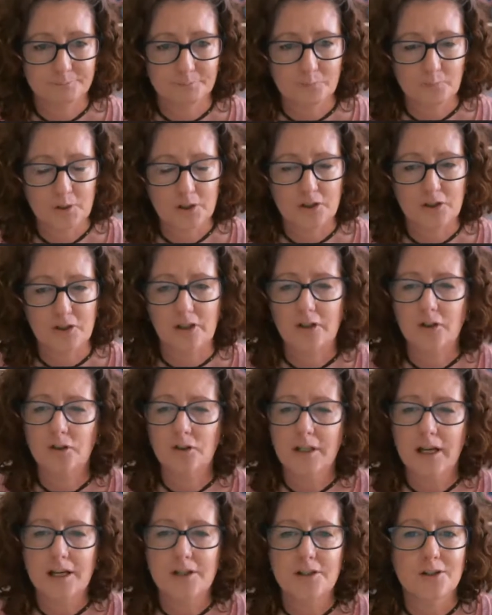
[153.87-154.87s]
which
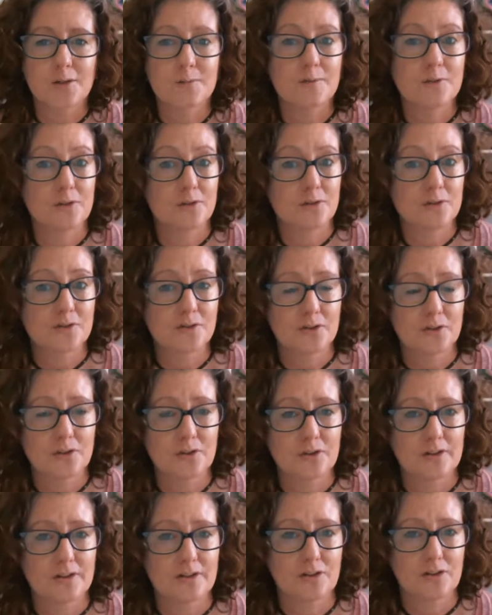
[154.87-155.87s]
UK terms are also
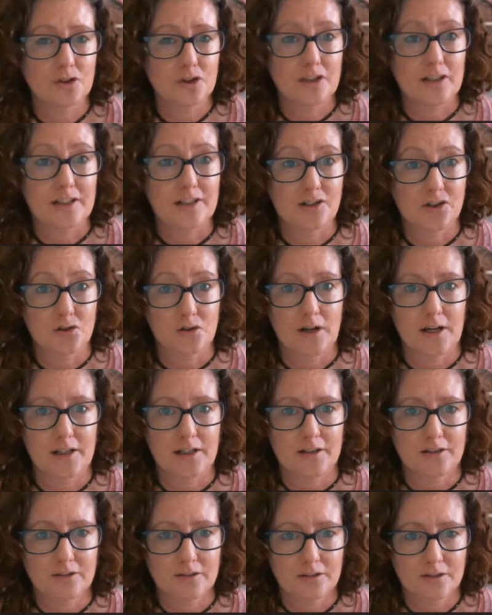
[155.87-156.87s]
usually
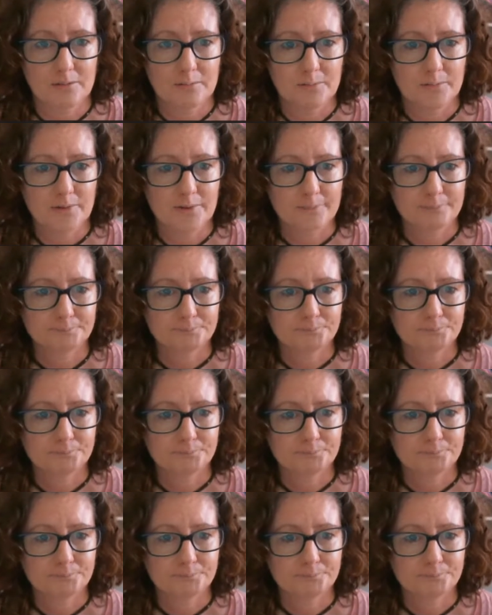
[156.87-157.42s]
Australian terms.